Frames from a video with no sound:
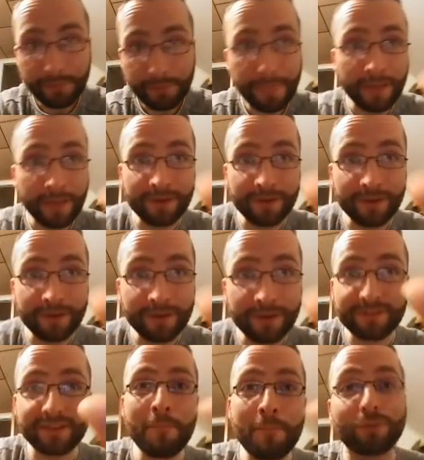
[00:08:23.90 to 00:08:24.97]
There's a lot
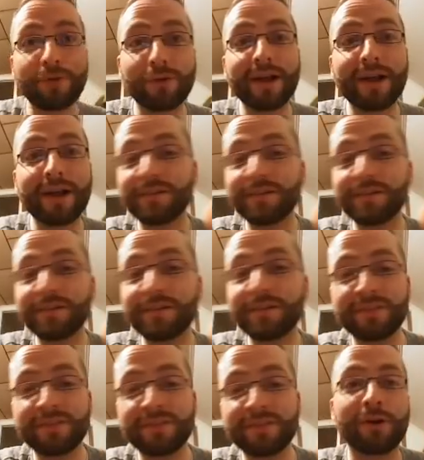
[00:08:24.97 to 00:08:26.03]
more rares
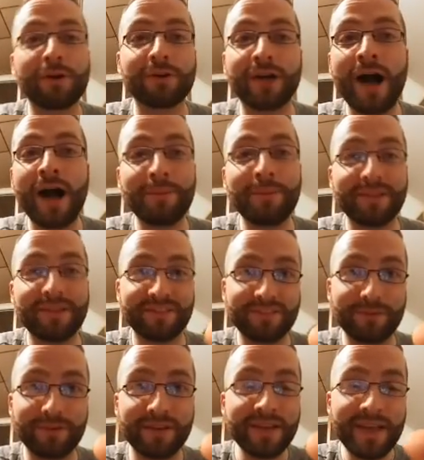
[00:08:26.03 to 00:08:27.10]
than there are commons,
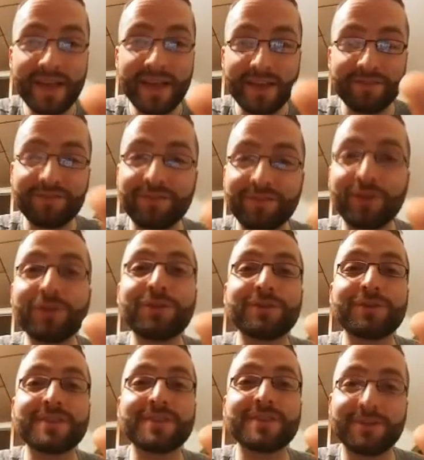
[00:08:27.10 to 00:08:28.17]
so it further
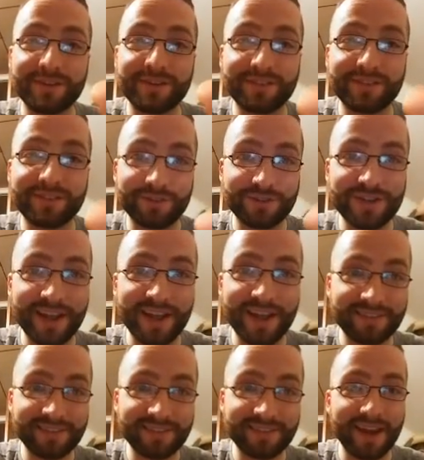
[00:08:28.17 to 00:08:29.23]
decreases your
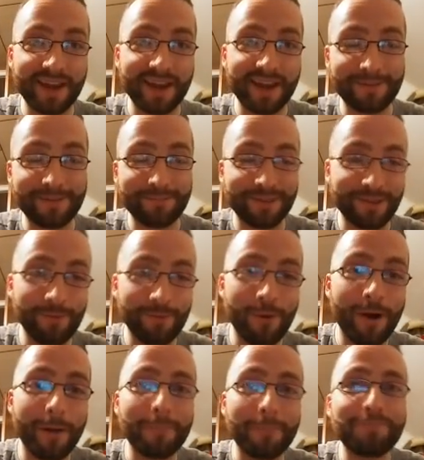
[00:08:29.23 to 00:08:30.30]
chances of getting something you
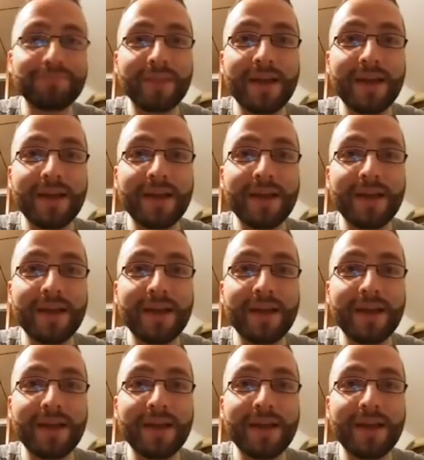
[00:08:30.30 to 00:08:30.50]
want.